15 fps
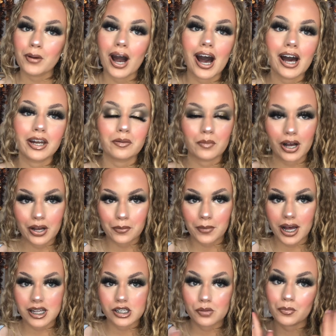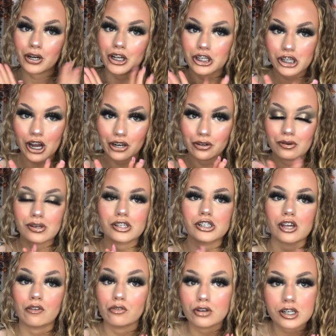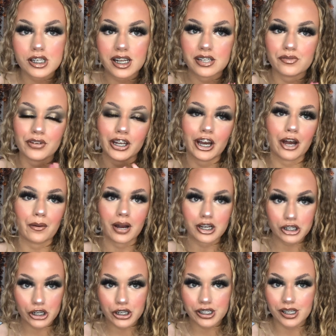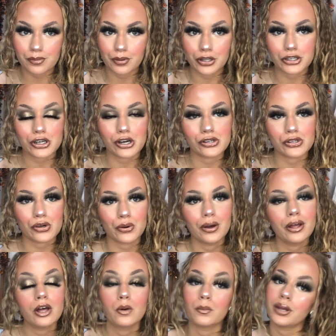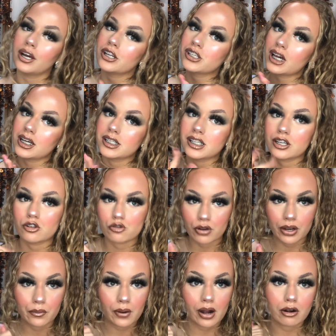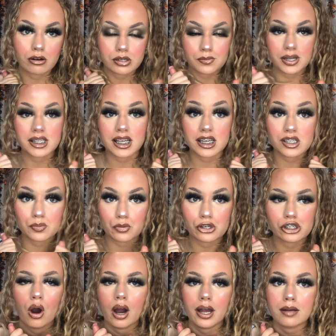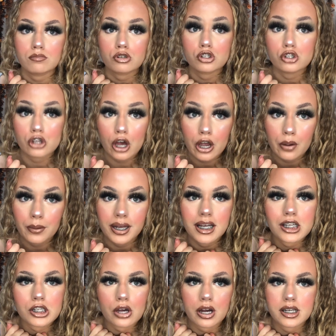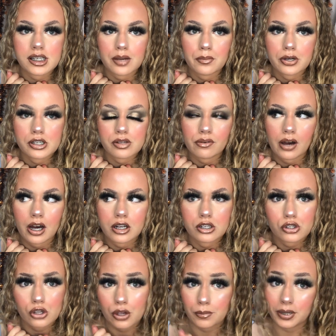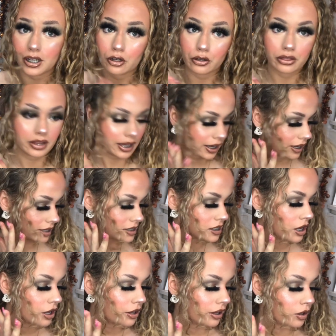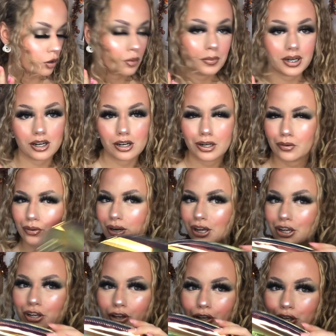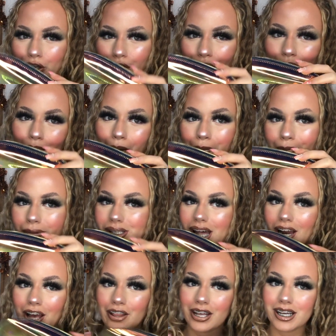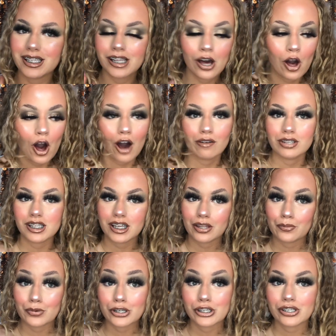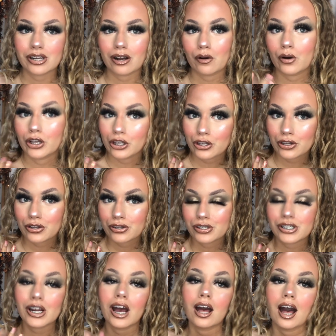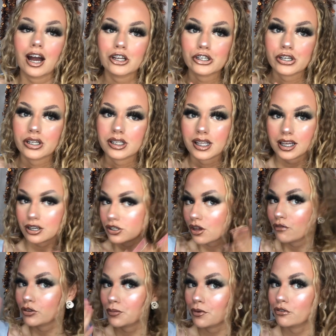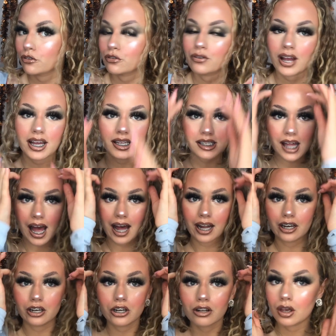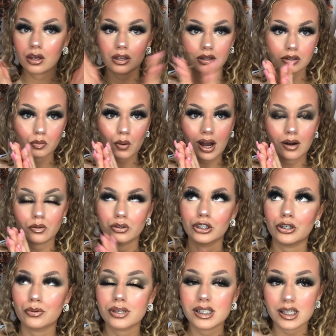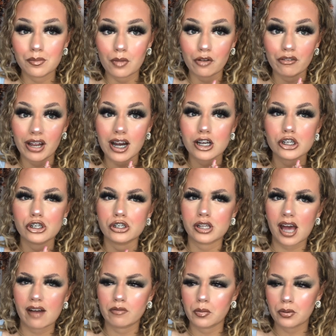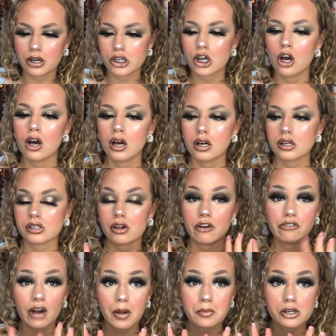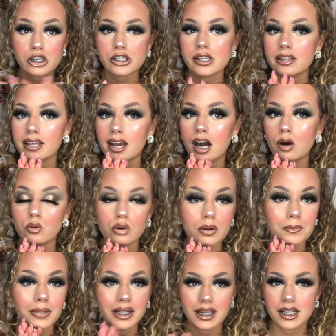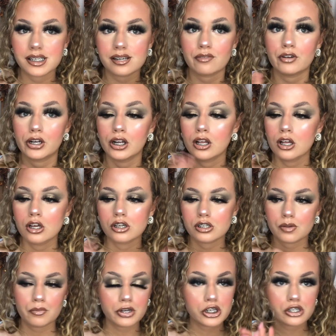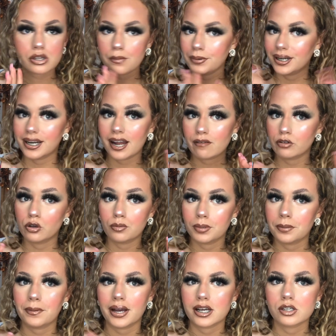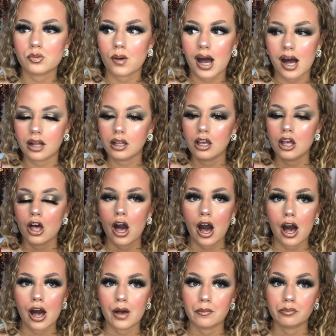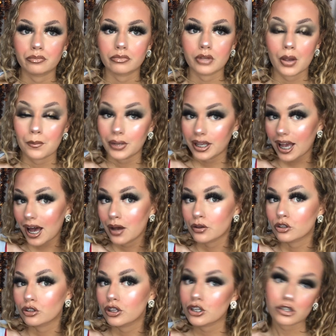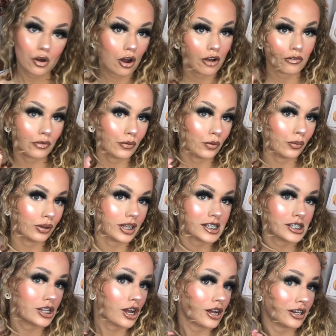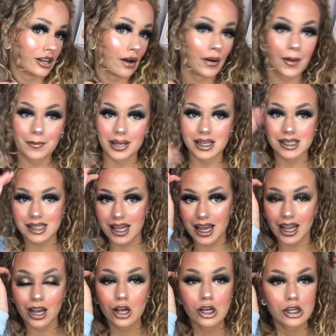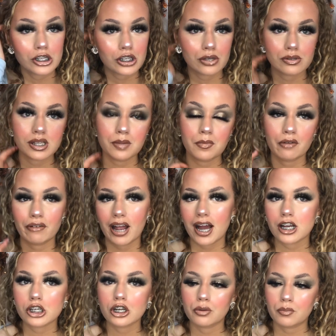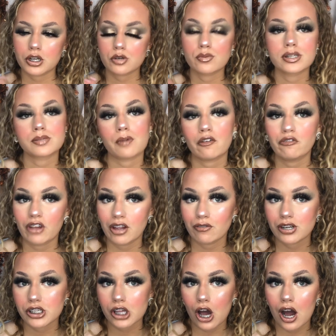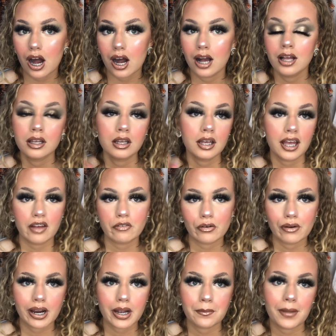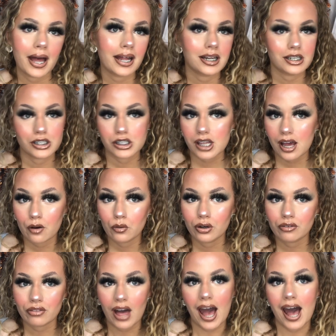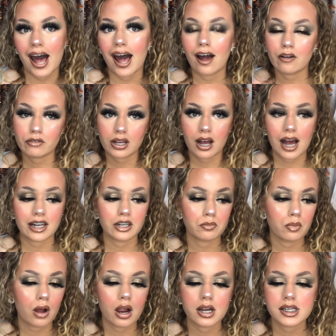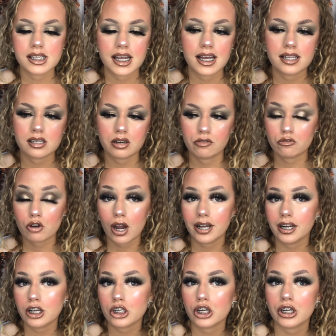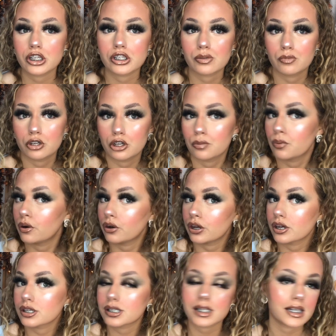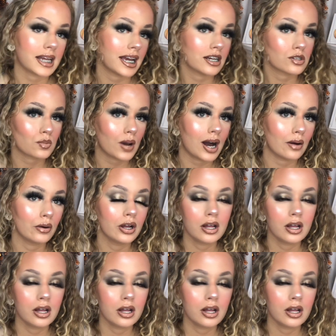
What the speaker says: And welcome back to my channel. So for today's video, as you can see by the title, we are testing TRIGWELL cosmetics brushes. I am so excited because I've heard so many good things. They come in a little like cute set like this. Obviously the brushes now I use, as you can see, because I've done my full face, and wow, you will see my reaction to every brush because there are 5 brushes and they are all completely different. Some brushes I would never normally pick as well, but yeah, overall it's turned out amazing. So you'll see my reaction and which ones my favourites are, if I recommend, all of that. I've added prices and I've tried actually some new products today as well.